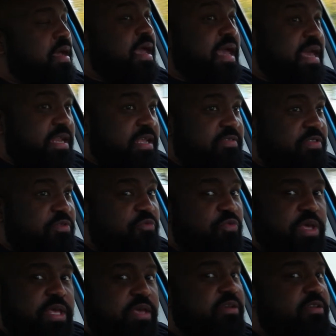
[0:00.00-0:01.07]
Adding the
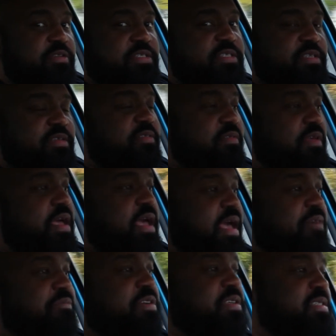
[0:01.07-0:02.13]
wheels
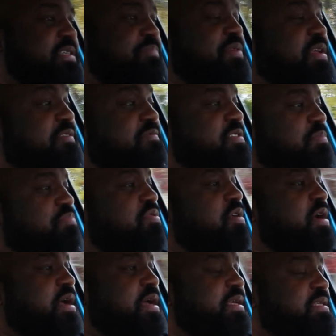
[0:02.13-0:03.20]
was a bit of a
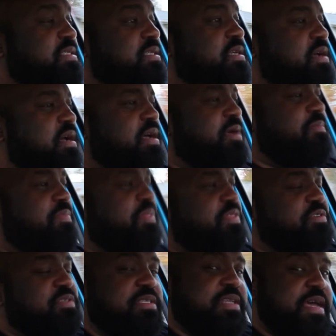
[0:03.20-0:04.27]
surprise.
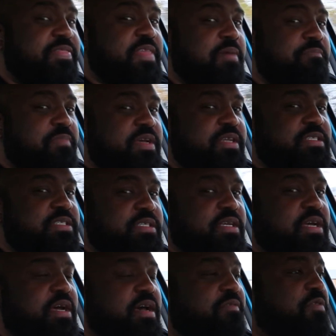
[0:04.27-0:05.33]
There's not that much
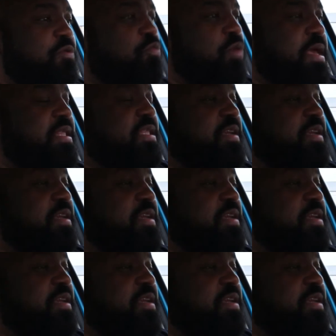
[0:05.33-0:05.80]
of a weight